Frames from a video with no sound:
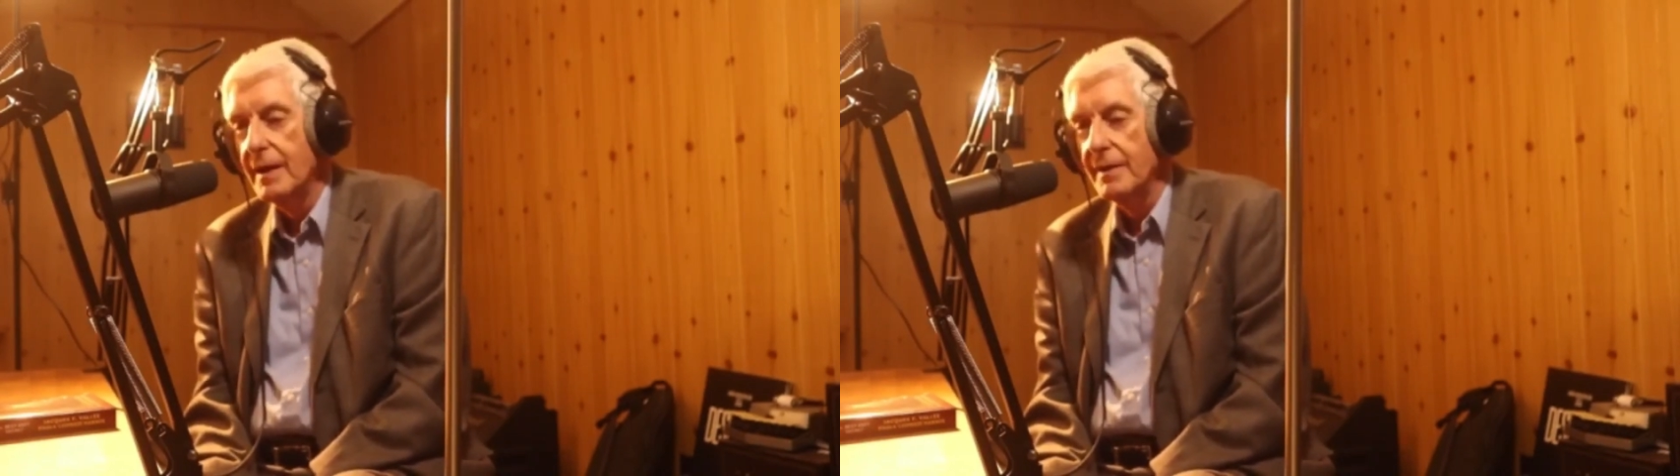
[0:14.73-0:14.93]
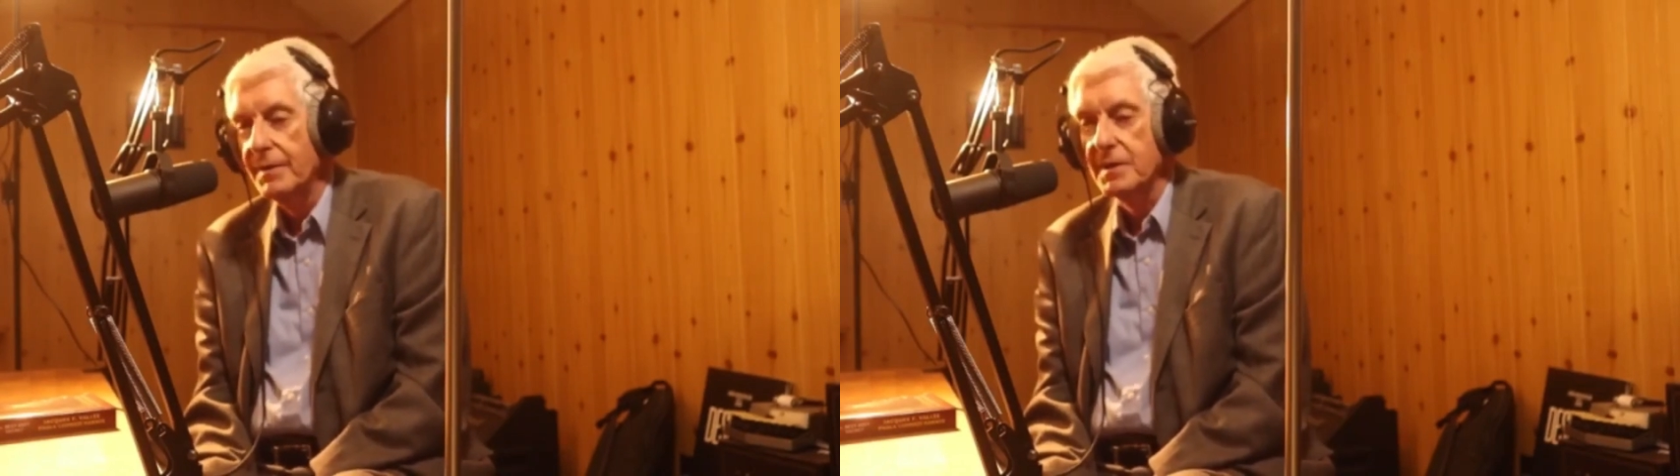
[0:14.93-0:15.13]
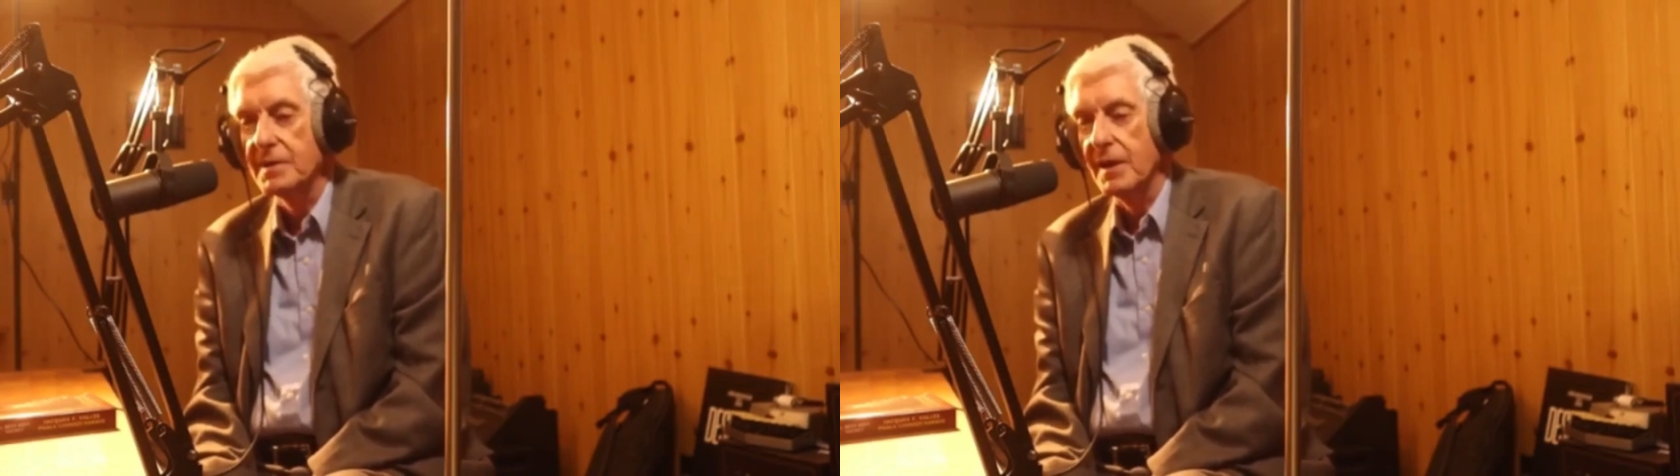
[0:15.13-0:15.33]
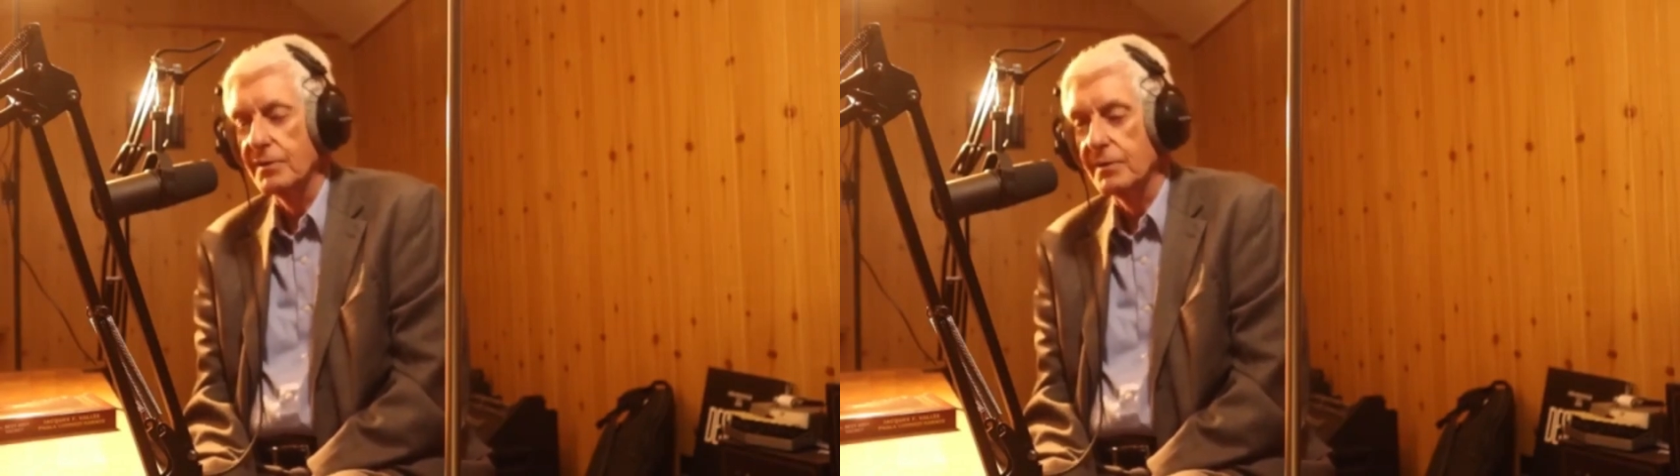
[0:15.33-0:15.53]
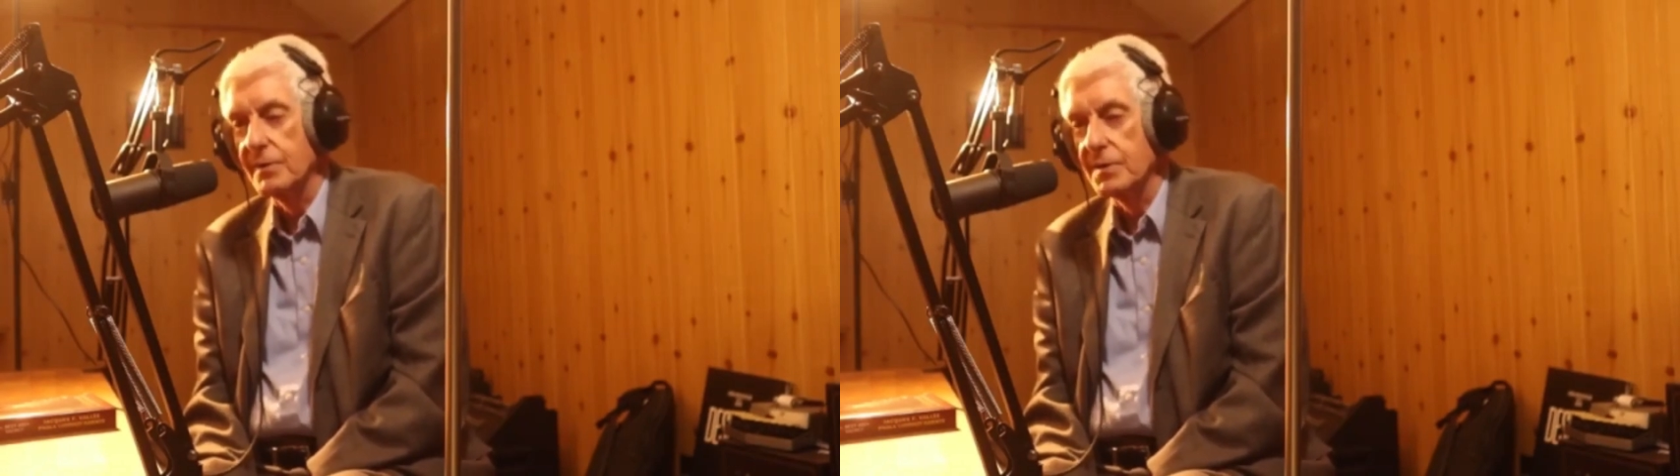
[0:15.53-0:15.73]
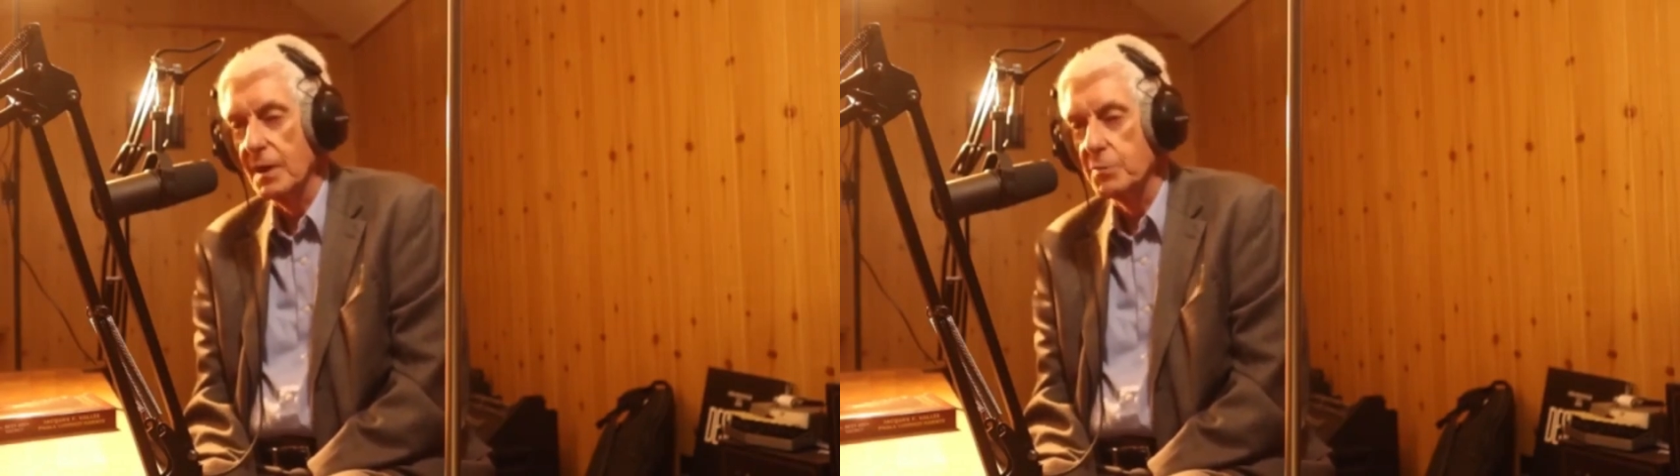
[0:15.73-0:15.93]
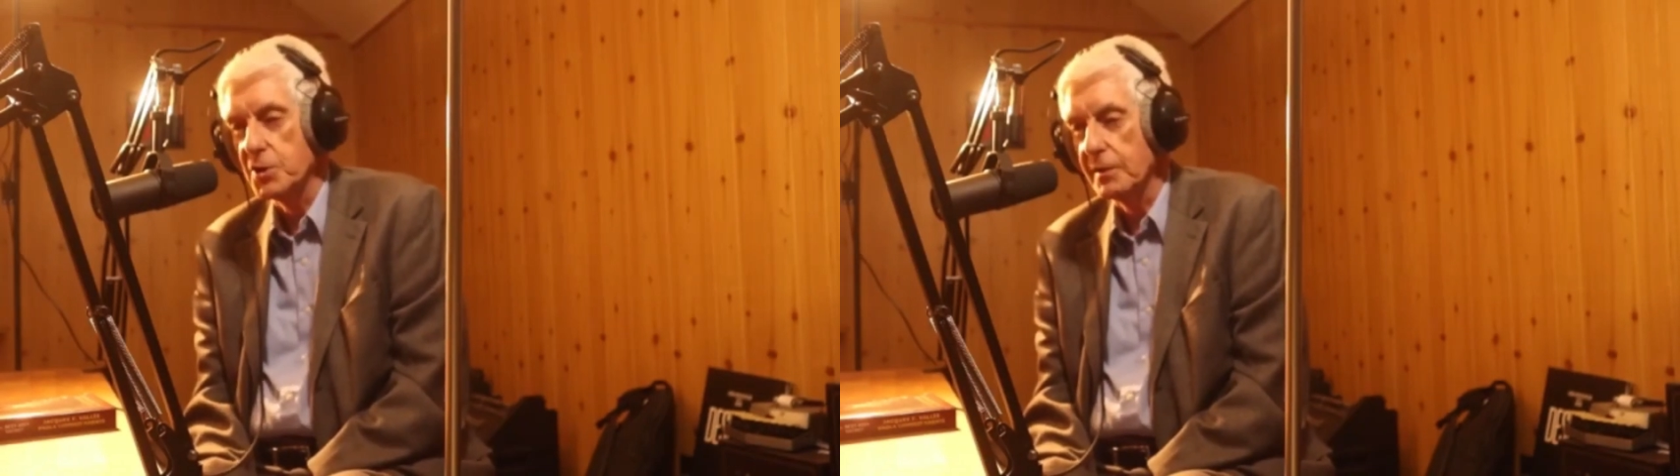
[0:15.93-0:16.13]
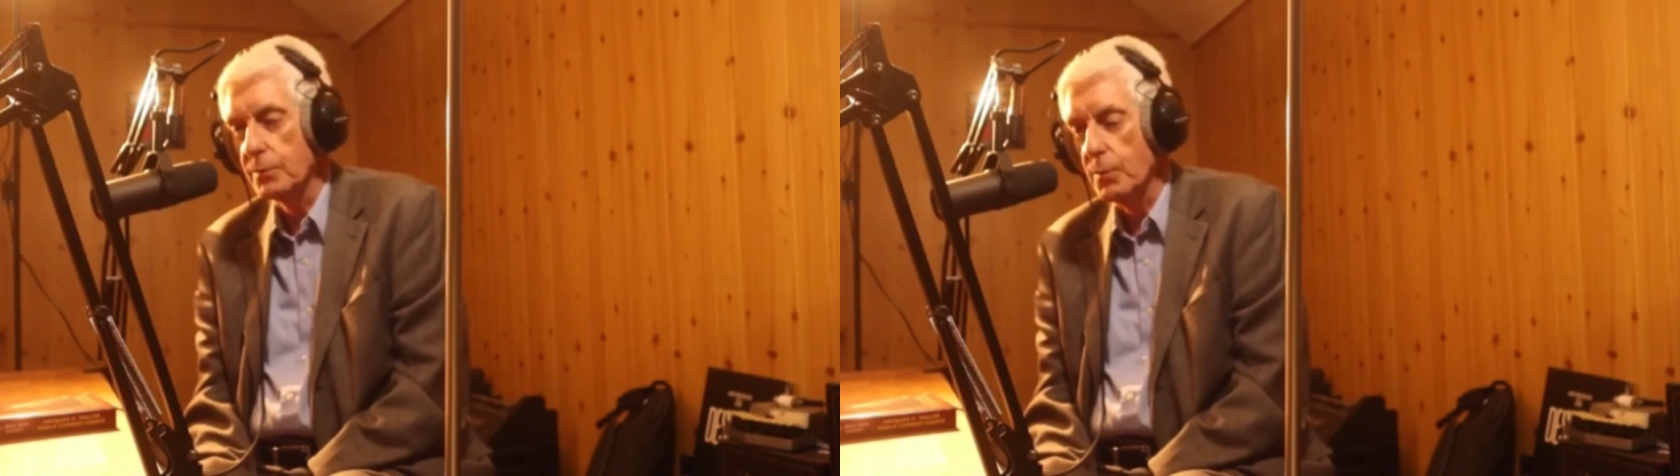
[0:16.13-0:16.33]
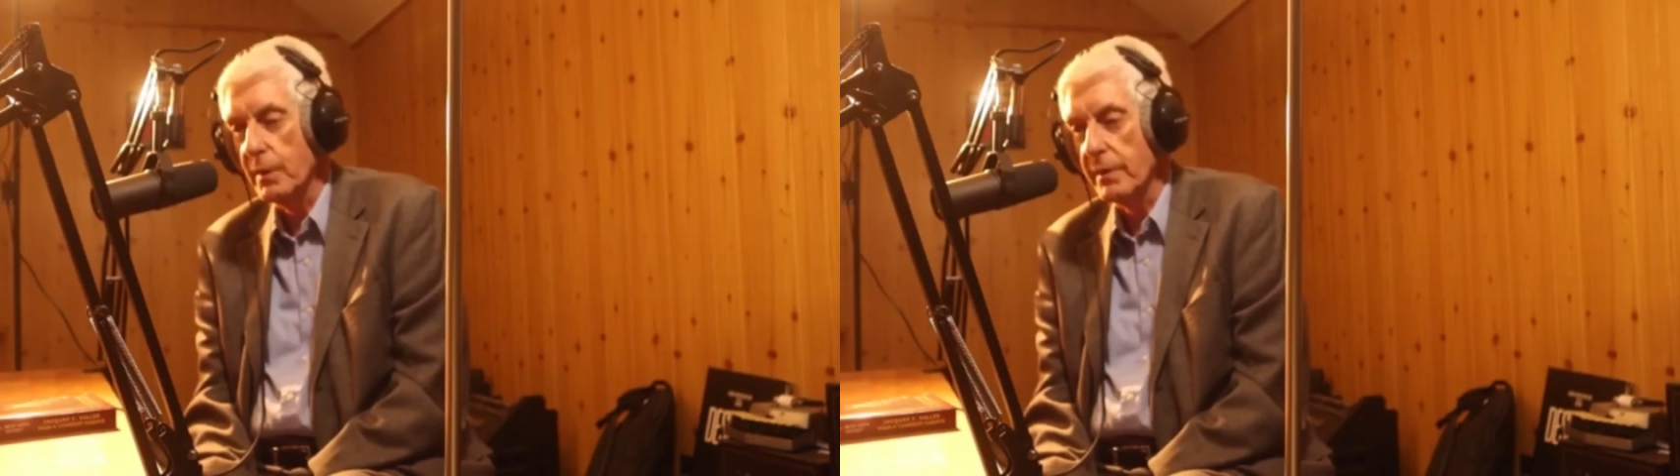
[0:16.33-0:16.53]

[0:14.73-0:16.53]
discussed the subject with